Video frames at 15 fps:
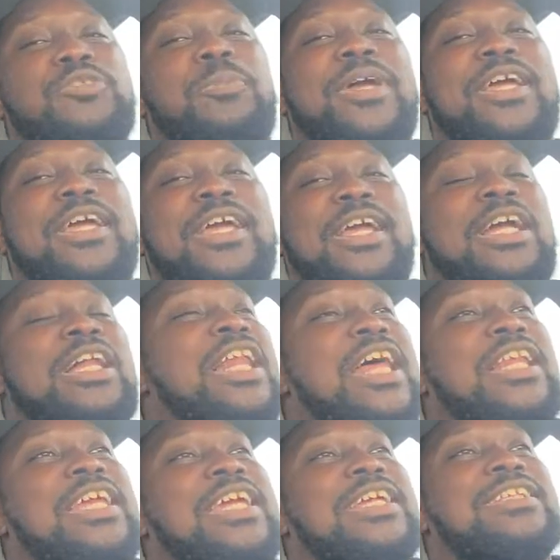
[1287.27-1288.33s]
but
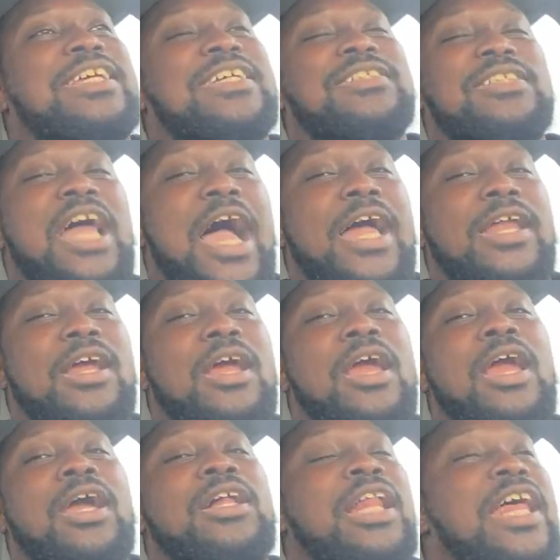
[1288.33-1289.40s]
clearly he does not.
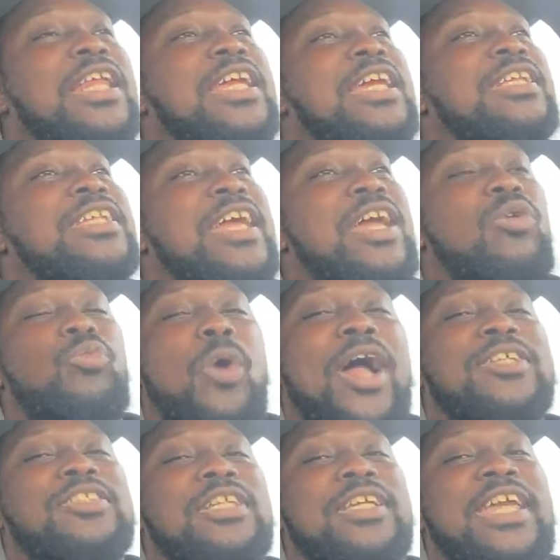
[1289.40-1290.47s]
Clearly he didn't
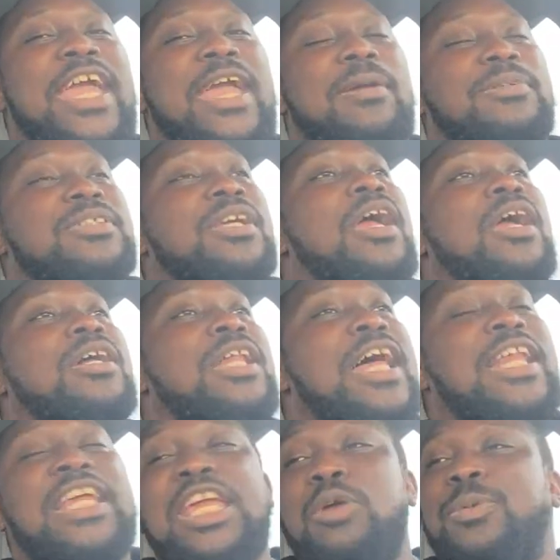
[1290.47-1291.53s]
watch the games.
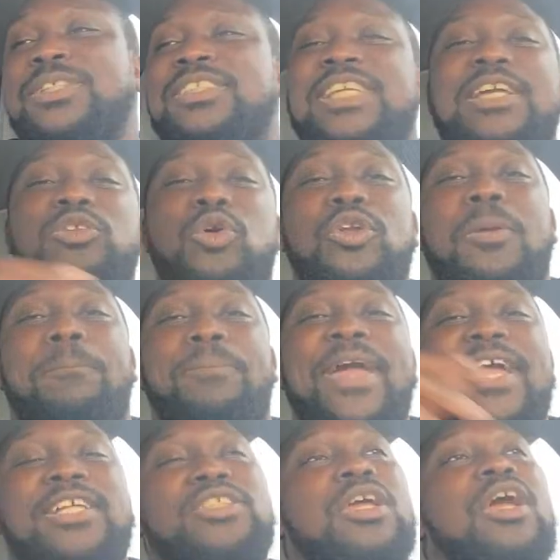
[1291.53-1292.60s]
Clearly he was sitting on the
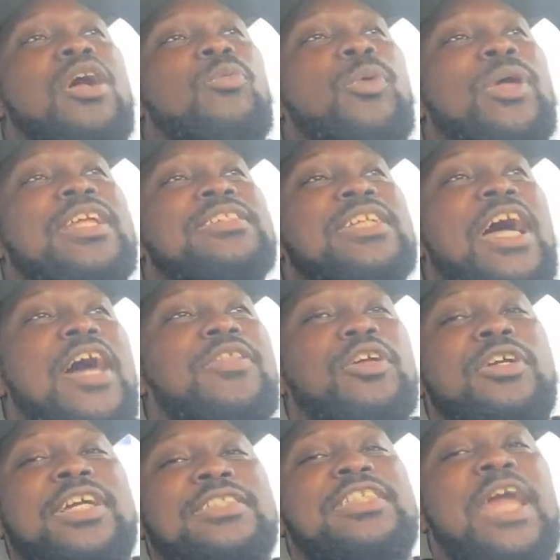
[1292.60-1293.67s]
bench with his other
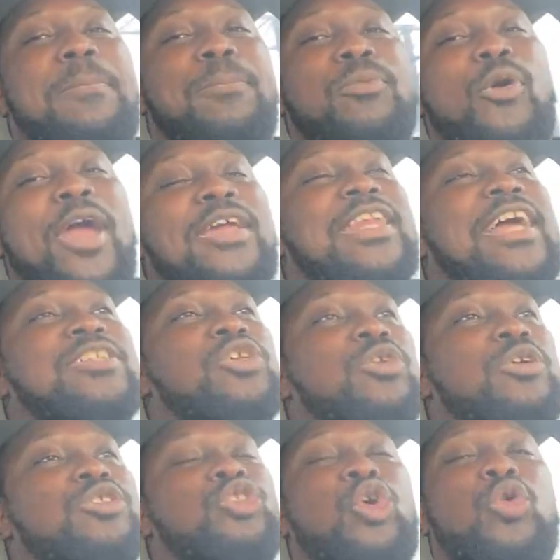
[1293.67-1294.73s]
contemporary that's on
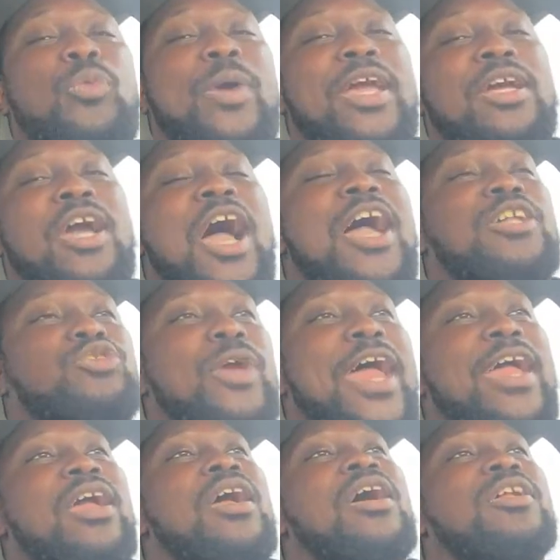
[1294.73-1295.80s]
a 2-way
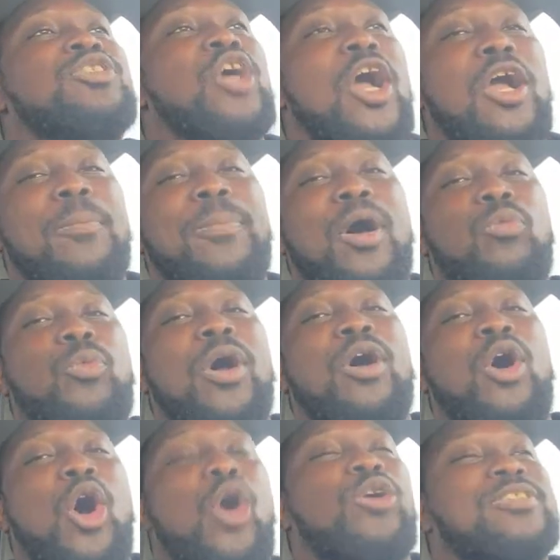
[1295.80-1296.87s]
contract talking about what
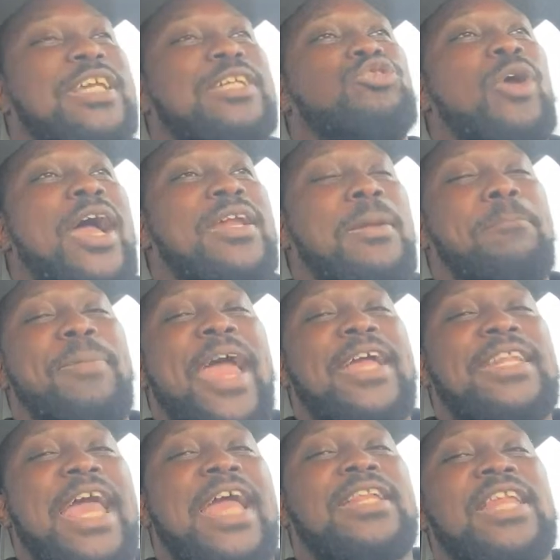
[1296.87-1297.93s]
holes they trying to bang
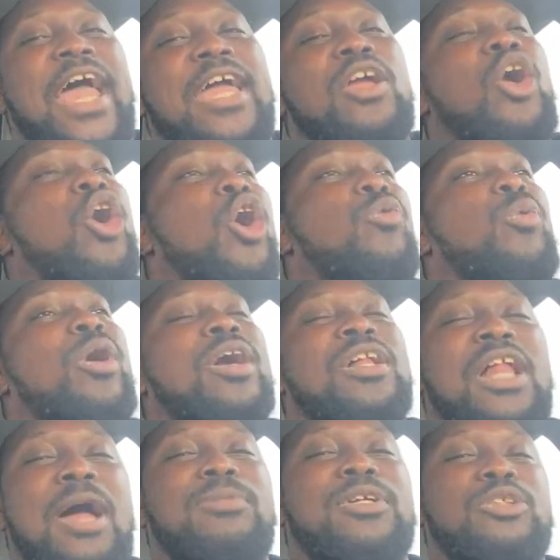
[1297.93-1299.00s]
that night or what
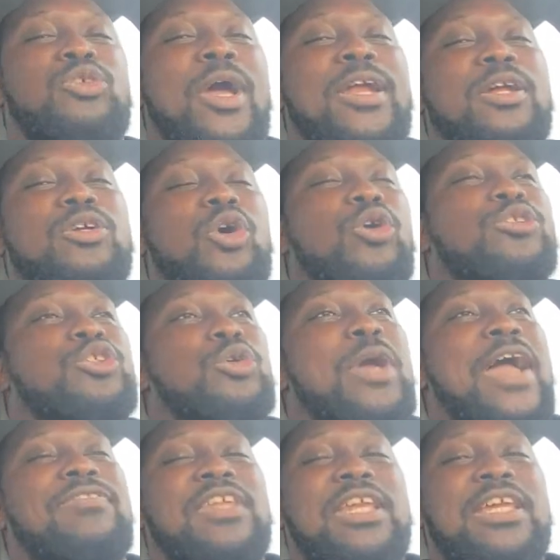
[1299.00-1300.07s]
club they're trying to go to
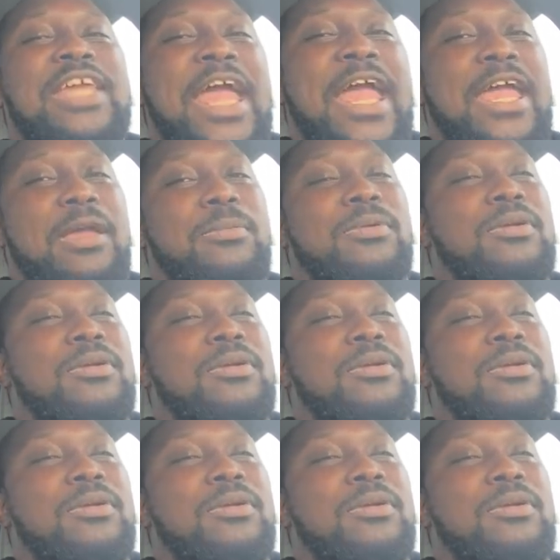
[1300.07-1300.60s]
after the game.